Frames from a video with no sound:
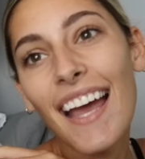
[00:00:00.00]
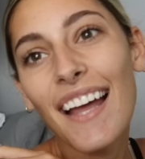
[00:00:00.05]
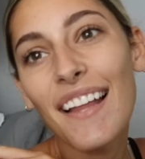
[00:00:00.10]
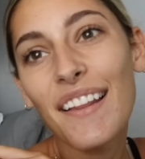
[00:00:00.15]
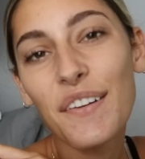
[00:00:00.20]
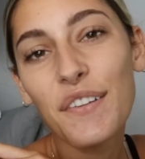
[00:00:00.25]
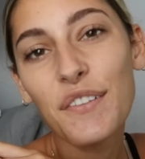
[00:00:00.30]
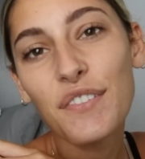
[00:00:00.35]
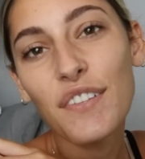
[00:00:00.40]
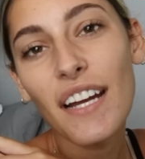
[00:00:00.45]

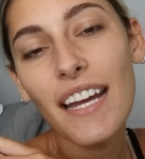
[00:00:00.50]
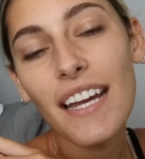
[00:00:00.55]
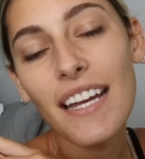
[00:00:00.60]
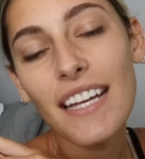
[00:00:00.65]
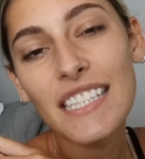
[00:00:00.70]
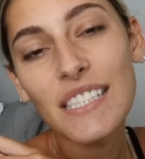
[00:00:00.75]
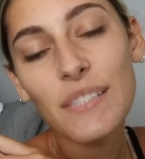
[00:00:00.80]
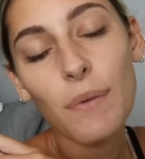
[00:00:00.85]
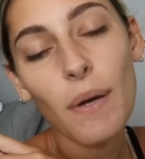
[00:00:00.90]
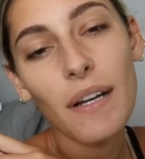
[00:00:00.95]
Hello
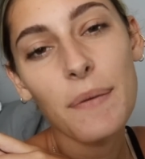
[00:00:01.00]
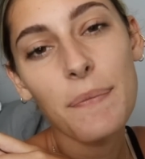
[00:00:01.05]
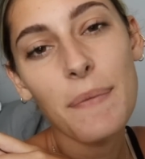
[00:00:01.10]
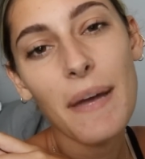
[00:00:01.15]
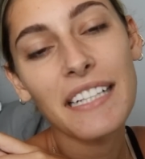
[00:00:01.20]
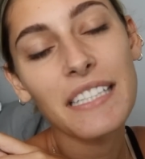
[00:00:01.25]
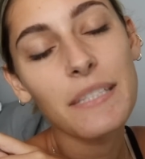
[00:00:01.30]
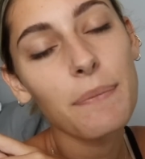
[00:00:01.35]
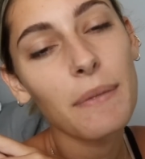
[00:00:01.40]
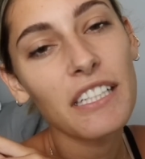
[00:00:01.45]
friends, welcome
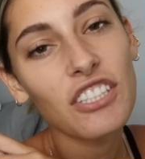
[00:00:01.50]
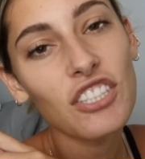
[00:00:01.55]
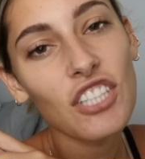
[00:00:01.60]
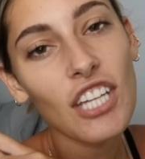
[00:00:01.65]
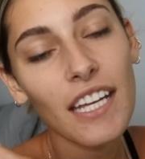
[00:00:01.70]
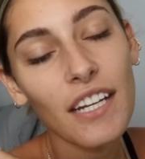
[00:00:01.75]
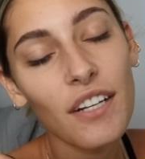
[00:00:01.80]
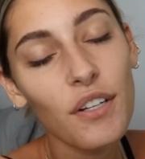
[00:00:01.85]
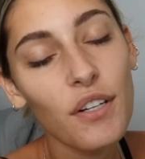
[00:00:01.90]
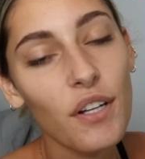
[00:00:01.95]
back to my
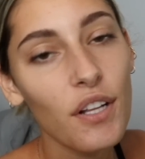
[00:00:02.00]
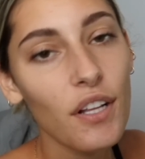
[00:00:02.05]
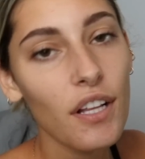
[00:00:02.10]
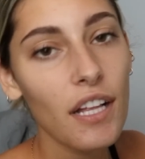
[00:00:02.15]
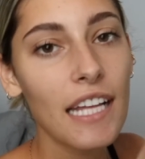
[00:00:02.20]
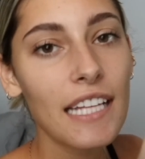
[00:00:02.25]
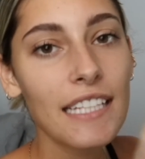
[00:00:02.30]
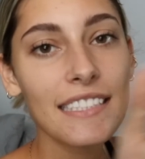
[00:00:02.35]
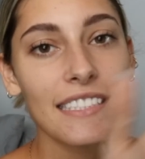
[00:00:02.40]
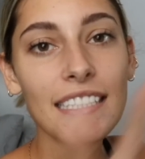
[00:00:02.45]
channel.
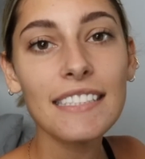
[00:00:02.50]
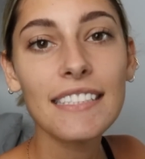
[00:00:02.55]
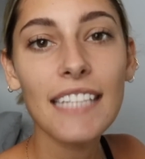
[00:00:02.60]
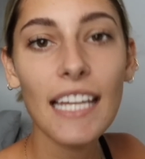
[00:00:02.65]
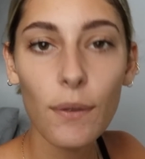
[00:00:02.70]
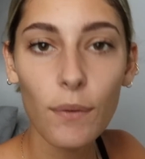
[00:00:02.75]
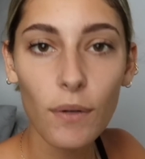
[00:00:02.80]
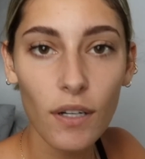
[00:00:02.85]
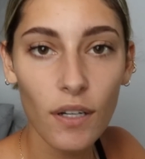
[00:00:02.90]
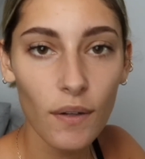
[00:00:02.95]

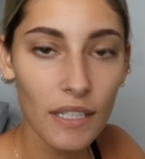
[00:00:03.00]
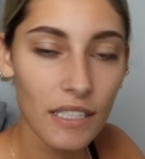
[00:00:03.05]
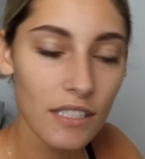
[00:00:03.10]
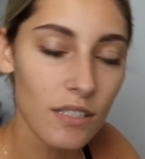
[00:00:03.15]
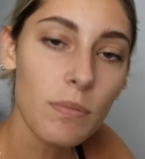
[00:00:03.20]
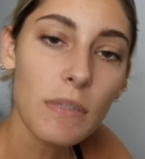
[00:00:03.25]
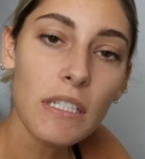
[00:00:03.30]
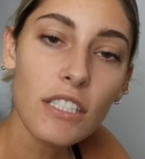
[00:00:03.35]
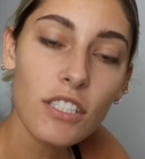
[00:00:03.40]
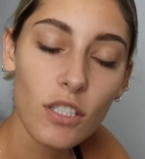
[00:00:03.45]
Today we're going
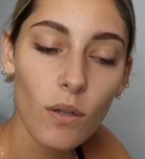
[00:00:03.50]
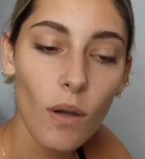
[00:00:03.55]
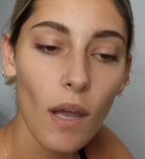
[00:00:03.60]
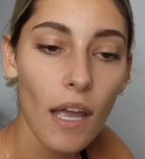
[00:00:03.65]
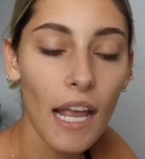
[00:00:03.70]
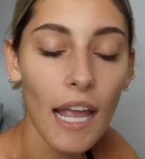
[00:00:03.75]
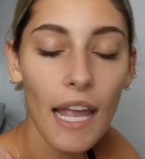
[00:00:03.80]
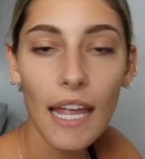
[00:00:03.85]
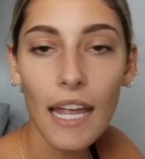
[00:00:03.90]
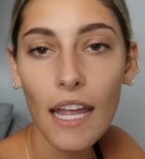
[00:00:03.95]
to be
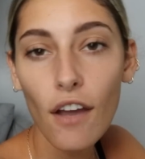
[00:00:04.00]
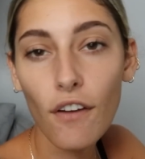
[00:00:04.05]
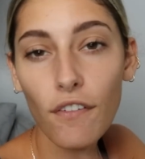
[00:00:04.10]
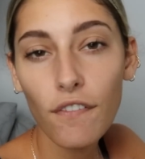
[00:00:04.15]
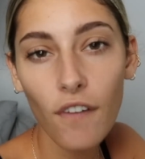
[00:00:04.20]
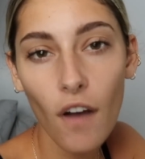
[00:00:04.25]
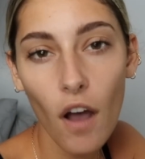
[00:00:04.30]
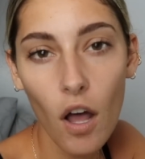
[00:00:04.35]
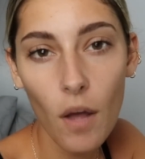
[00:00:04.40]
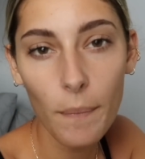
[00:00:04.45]
doing a
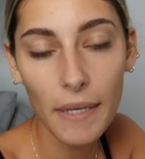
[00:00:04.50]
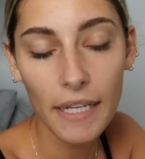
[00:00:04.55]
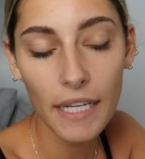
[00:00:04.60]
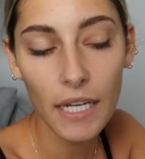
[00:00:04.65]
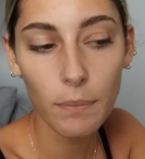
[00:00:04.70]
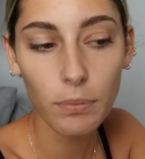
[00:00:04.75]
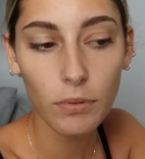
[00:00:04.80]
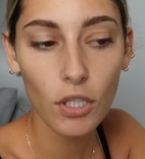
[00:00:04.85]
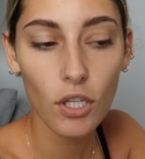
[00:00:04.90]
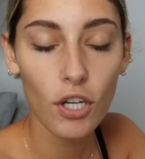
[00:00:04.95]
fall
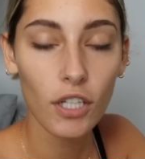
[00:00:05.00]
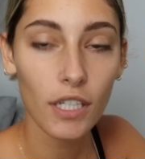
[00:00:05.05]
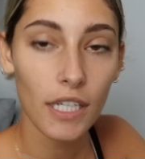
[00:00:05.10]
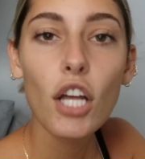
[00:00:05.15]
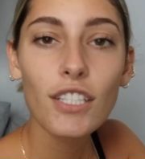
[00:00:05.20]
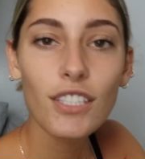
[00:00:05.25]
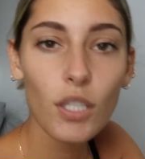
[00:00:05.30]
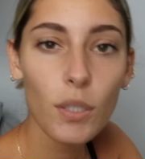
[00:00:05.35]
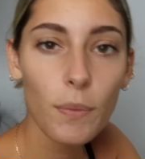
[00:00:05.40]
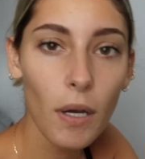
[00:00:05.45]
makeup look.
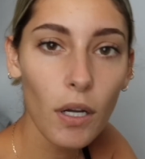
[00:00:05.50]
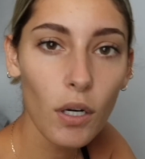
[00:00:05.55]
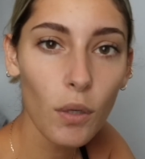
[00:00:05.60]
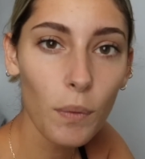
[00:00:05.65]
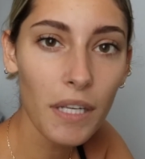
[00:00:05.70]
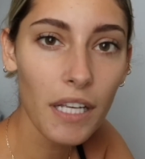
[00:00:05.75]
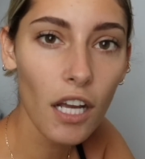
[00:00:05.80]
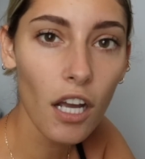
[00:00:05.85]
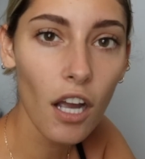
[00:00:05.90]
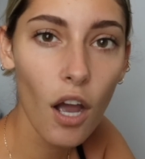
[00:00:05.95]
So about a
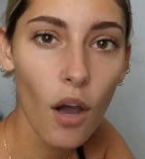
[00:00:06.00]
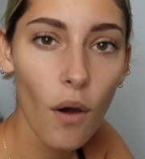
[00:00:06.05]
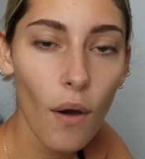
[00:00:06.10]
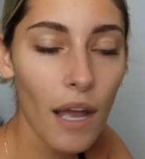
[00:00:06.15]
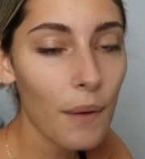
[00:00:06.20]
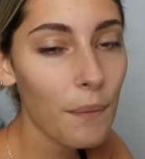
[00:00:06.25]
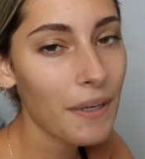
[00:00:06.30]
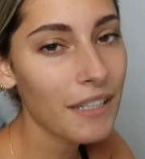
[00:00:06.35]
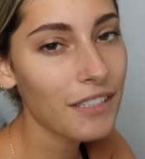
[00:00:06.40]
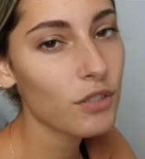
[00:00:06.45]
week ago
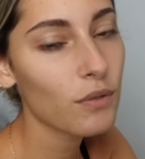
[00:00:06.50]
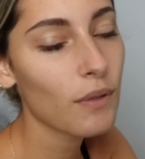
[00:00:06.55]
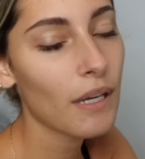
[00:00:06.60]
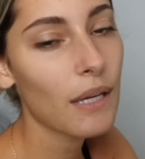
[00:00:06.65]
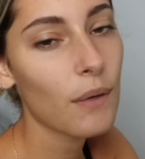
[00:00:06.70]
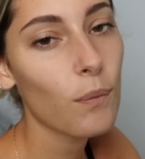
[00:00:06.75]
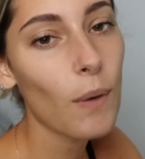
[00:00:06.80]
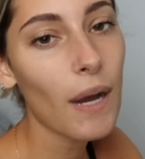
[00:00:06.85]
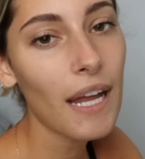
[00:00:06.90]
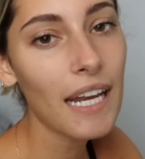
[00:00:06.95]
I went to
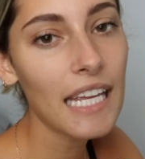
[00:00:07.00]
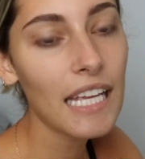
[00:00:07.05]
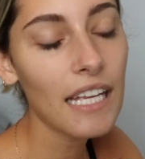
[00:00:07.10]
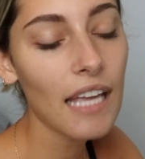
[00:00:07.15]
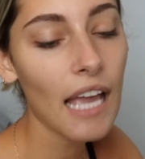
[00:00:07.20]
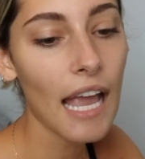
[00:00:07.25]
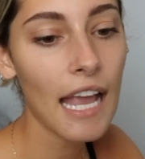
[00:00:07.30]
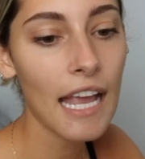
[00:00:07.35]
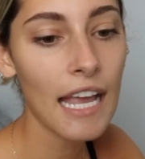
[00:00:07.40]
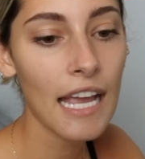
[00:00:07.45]
a
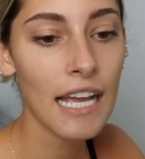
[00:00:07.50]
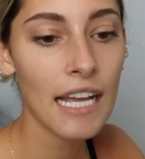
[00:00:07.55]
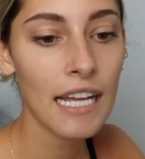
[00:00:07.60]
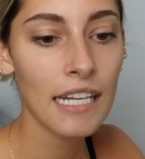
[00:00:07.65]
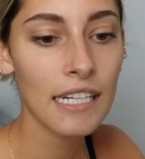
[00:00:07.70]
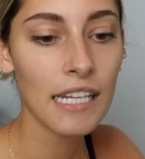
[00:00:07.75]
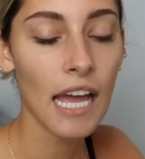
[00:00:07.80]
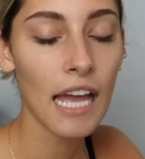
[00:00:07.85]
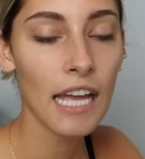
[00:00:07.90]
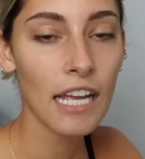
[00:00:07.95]
wedding
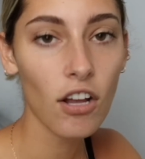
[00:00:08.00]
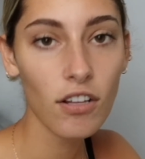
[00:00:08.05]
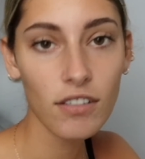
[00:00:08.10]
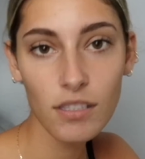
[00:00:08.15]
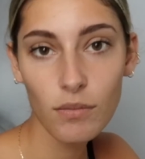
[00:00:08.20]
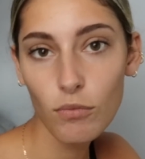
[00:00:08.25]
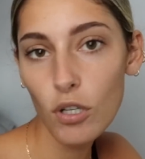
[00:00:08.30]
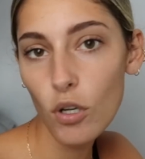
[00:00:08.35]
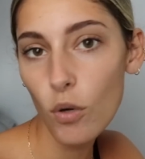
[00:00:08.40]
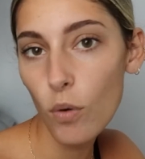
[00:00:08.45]
and I got
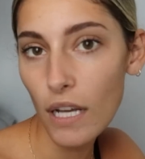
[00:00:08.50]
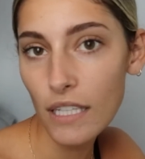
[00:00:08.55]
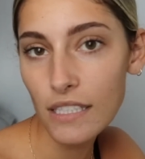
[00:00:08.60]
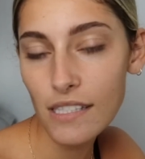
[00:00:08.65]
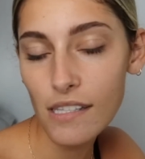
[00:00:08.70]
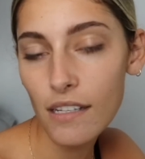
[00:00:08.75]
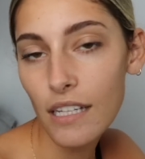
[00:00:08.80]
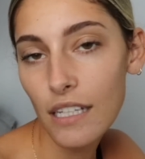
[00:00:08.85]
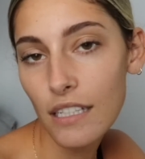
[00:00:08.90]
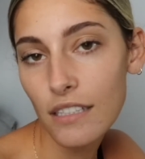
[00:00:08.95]
some
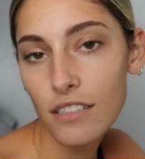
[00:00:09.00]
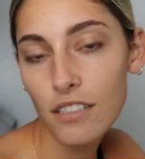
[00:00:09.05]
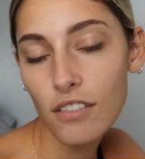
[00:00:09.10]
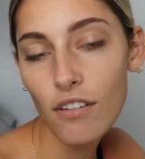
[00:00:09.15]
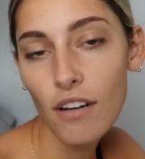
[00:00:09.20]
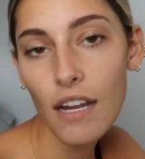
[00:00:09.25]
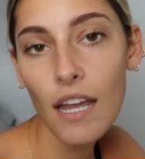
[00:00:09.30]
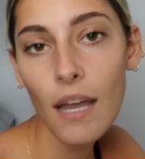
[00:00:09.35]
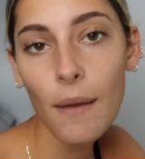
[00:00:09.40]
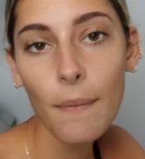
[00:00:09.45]
requests on
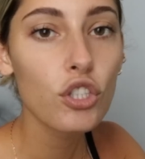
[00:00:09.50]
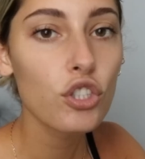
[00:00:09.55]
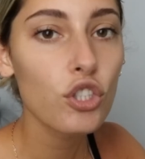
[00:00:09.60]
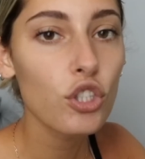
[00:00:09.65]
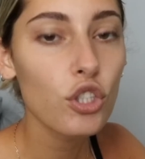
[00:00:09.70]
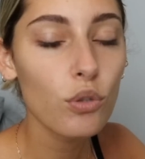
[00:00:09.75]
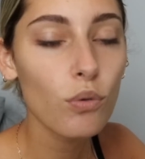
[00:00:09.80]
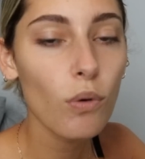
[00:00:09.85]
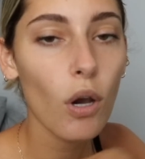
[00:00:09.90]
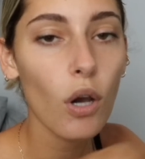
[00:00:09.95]
Instagram
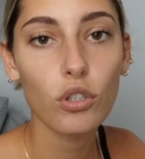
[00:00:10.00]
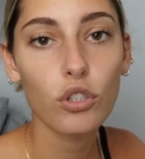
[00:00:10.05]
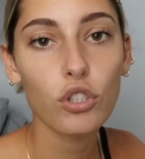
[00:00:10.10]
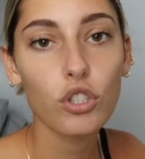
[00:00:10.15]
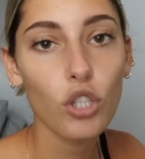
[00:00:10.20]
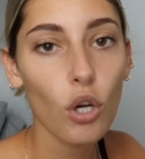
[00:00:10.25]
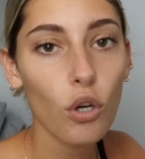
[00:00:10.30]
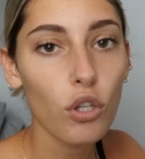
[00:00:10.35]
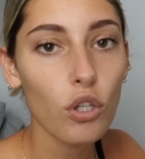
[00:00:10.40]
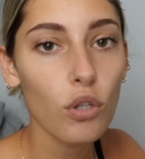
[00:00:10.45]
to
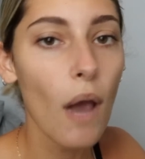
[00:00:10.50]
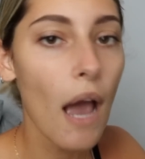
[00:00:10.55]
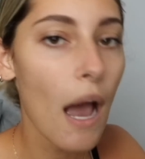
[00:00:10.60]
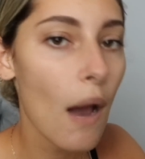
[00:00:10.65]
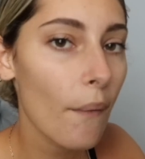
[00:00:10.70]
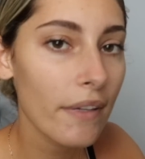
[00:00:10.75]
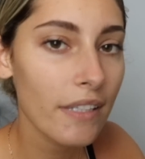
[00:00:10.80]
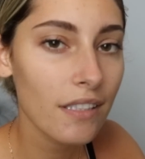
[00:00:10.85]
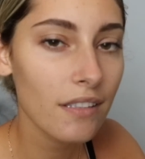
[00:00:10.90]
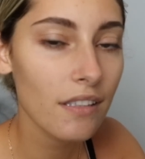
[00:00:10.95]
show you
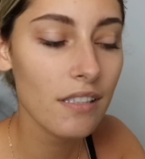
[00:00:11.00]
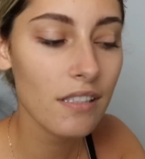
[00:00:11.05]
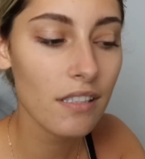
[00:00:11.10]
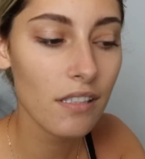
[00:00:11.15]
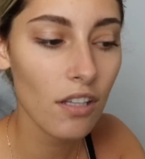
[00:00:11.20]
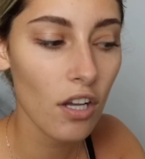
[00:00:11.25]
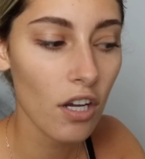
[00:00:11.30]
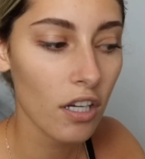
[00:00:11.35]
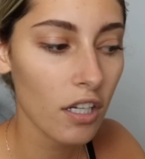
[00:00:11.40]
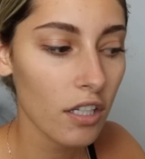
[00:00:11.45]
how I did this
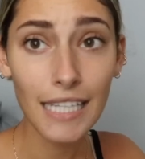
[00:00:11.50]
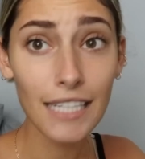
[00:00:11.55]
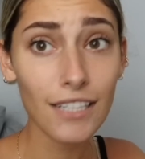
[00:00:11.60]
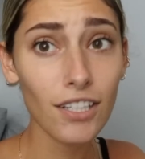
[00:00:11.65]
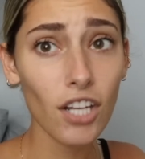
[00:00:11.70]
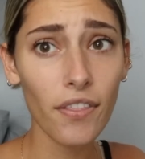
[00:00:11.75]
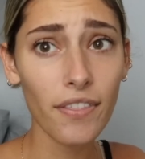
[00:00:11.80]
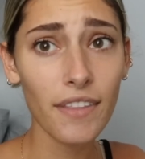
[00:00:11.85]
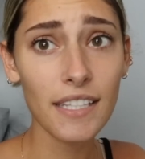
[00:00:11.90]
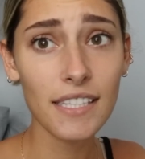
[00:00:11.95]
look.
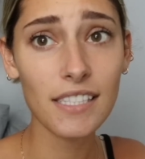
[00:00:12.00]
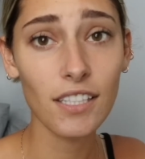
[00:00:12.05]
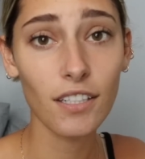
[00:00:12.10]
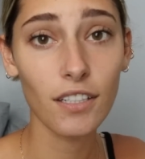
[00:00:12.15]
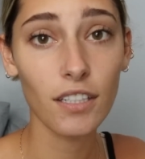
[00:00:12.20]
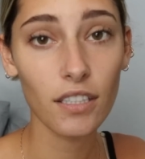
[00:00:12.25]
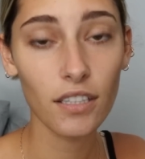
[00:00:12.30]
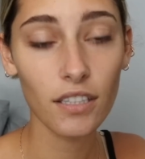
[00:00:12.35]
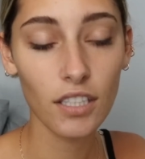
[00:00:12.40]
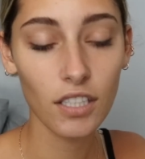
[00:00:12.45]
Not this
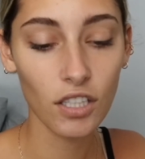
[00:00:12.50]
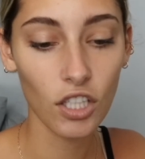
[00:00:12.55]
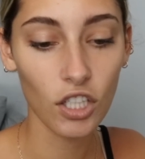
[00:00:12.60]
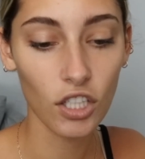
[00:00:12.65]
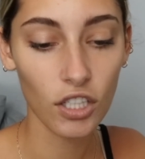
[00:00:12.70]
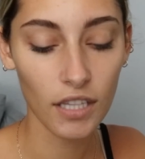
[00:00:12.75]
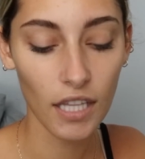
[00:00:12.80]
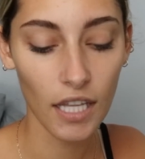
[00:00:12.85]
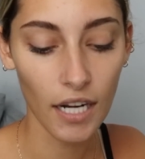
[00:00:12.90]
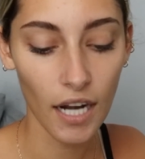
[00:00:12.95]
look, the
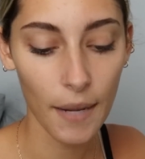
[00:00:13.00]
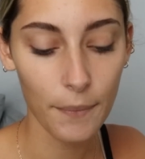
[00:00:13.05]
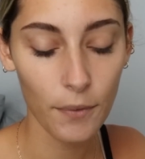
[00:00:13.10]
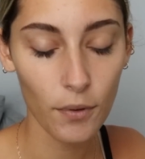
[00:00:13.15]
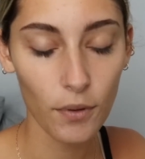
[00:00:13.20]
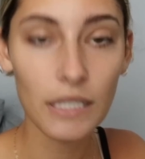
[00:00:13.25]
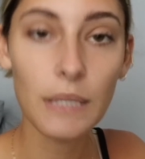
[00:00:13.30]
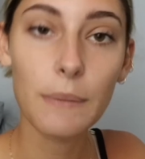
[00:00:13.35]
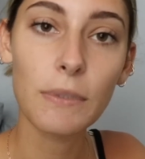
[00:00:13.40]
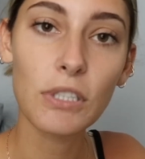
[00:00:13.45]
look that I'm
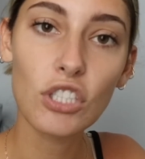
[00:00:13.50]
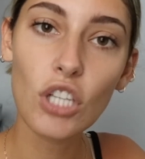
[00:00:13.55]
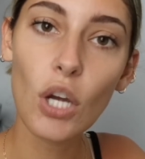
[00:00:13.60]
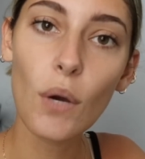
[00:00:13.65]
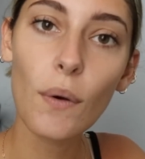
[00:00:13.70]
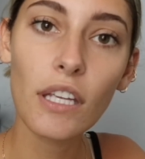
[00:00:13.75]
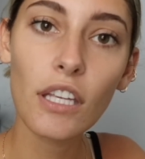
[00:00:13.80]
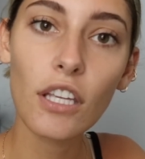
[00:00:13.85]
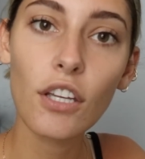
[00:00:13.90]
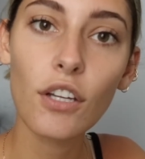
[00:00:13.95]
going to be
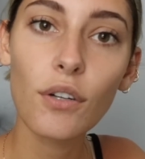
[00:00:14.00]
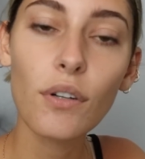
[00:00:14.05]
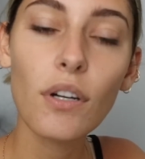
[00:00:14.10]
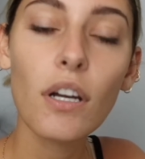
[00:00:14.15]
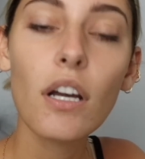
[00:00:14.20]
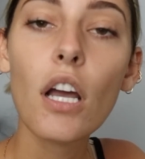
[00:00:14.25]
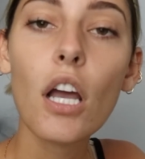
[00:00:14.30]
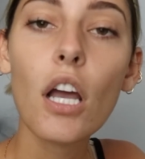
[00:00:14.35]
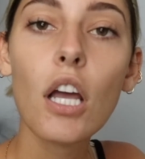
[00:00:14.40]
showing you.